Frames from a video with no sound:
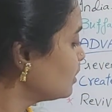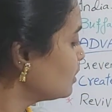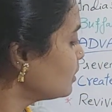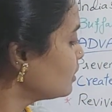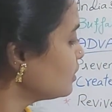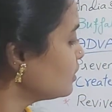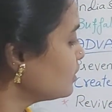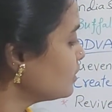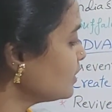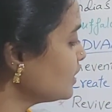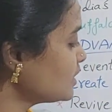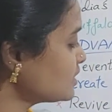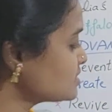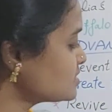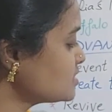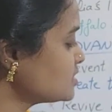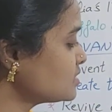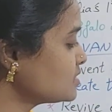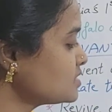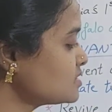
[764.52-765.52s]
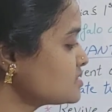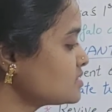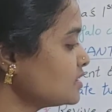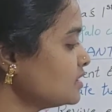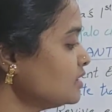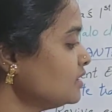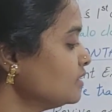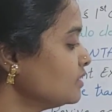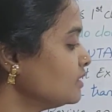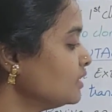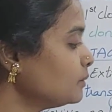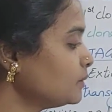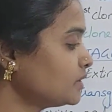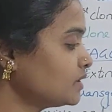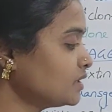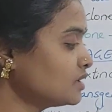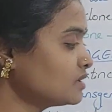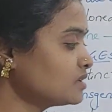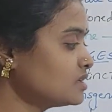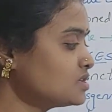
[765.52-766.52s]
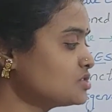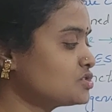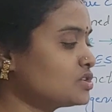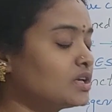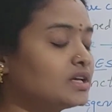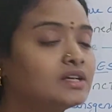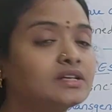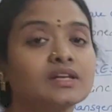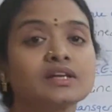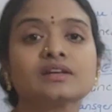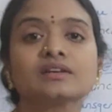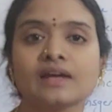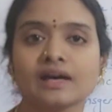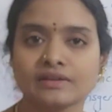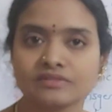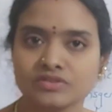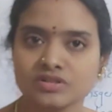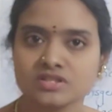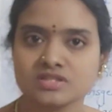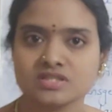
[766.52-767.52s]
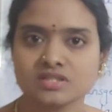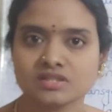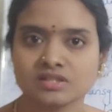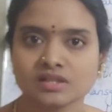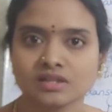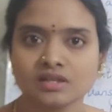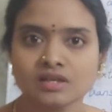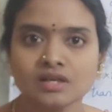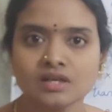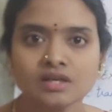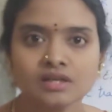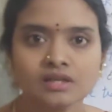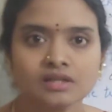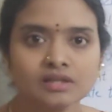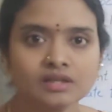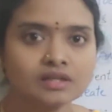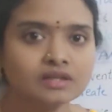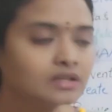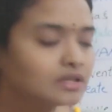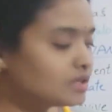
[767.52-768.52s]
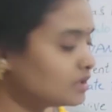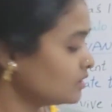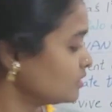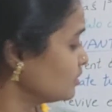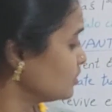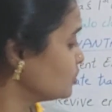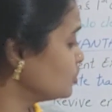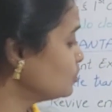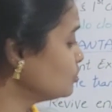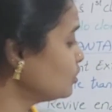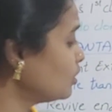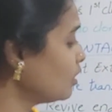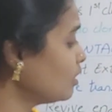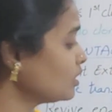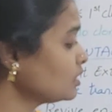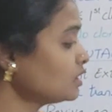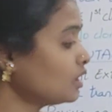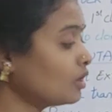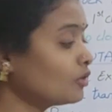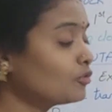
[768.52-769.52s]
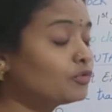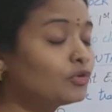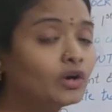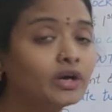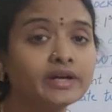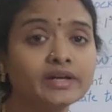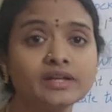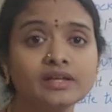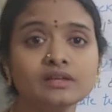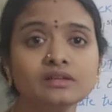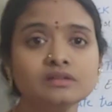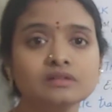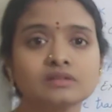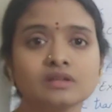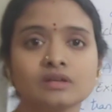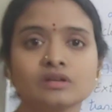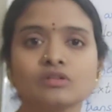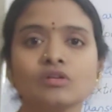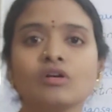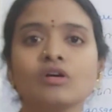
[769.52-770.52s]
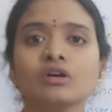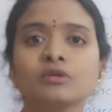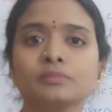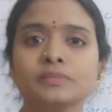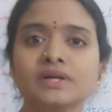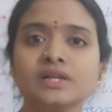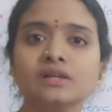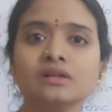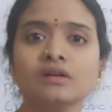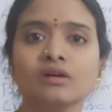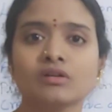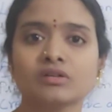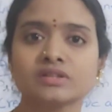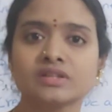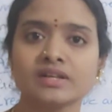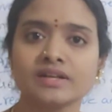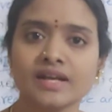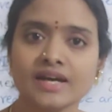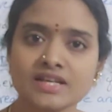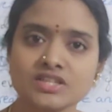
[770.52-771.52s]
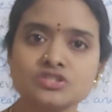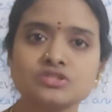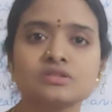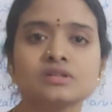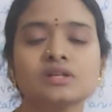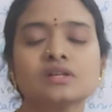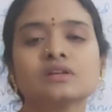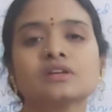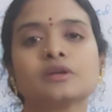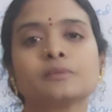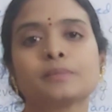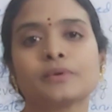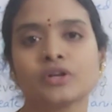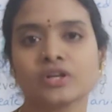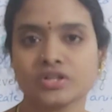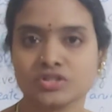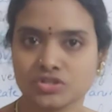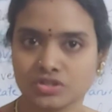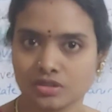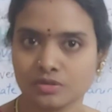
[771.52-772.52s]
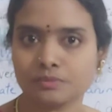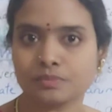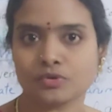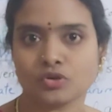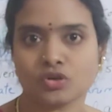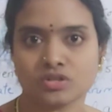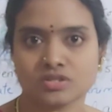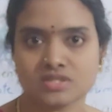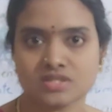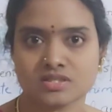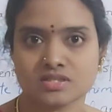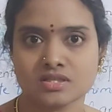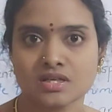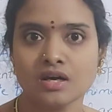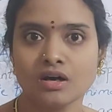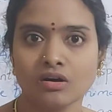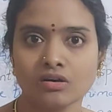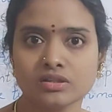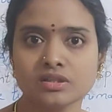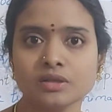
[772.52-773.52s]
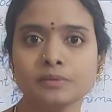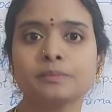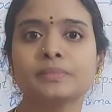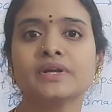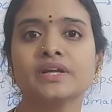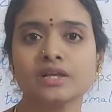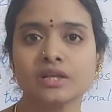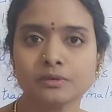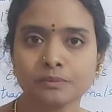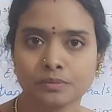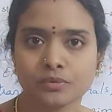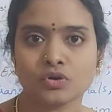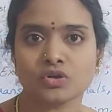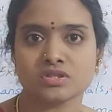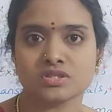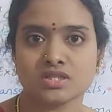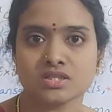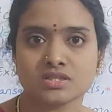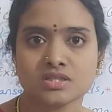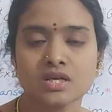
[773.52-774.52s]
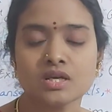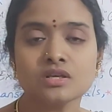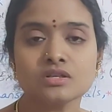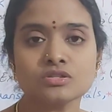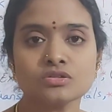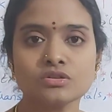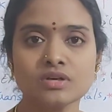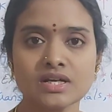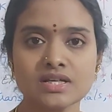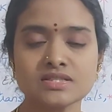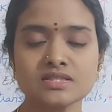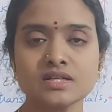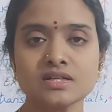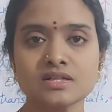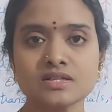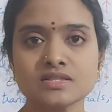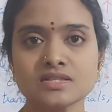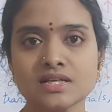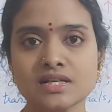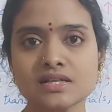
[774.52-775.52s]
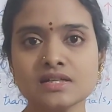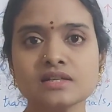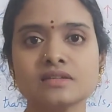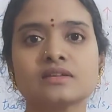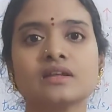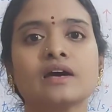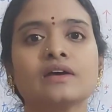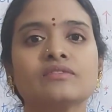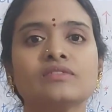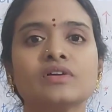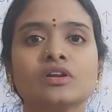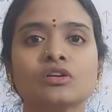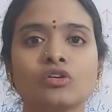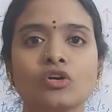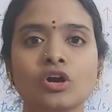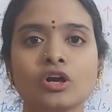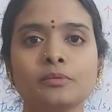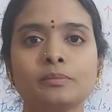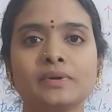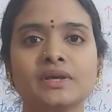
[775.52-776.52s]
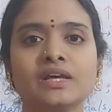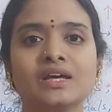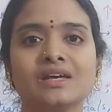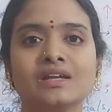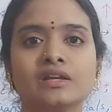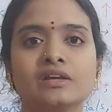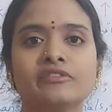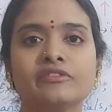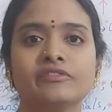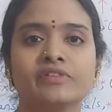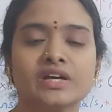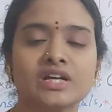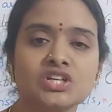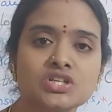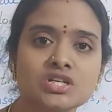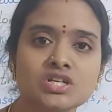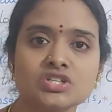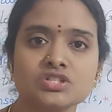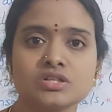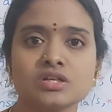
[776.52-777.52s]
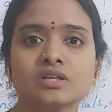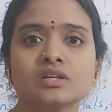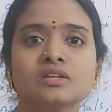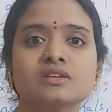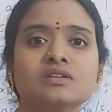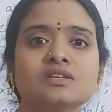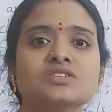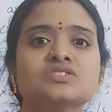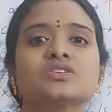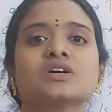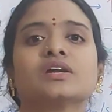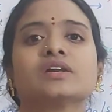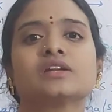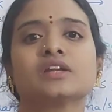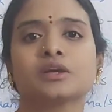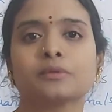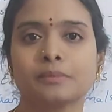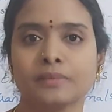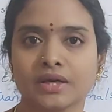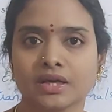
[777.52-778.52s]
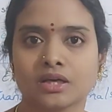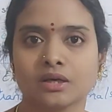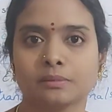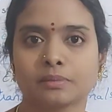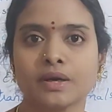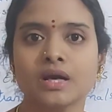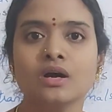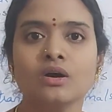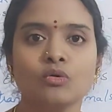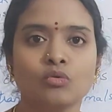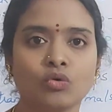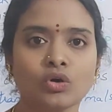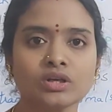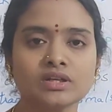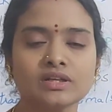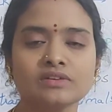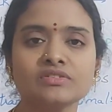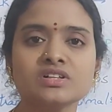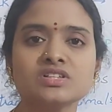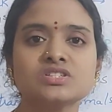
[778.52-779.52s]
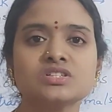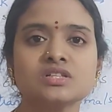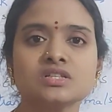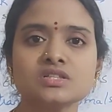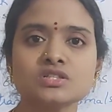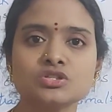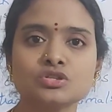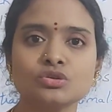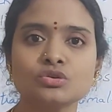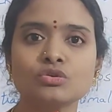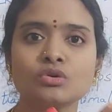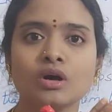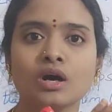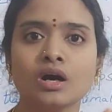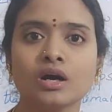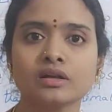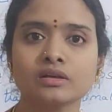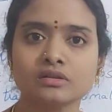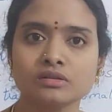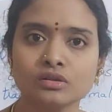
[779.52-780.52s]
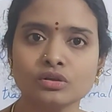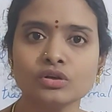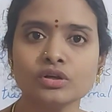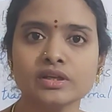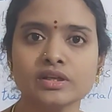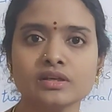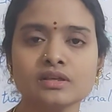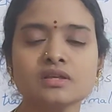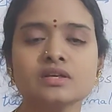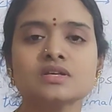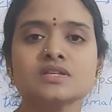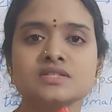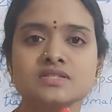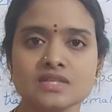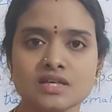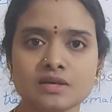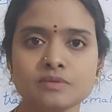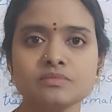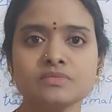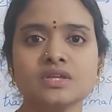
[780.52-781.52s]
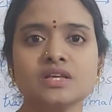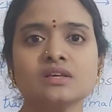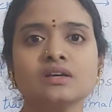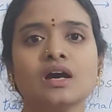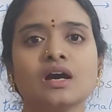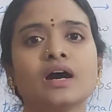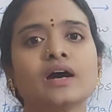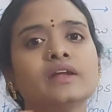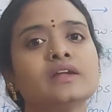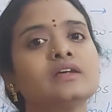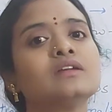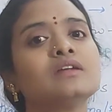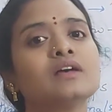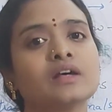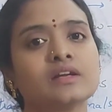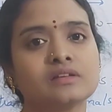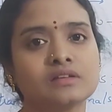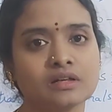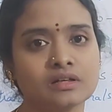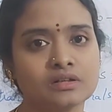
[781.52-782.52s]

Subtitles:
Next, it is the limiting the genetic diversity. Here you are avoiding the normal or the natural reproduction process or the breeding process. So as a result, there will not be any variation in the genetic makeup. Whatever genes you are cloning, same thing are inherited to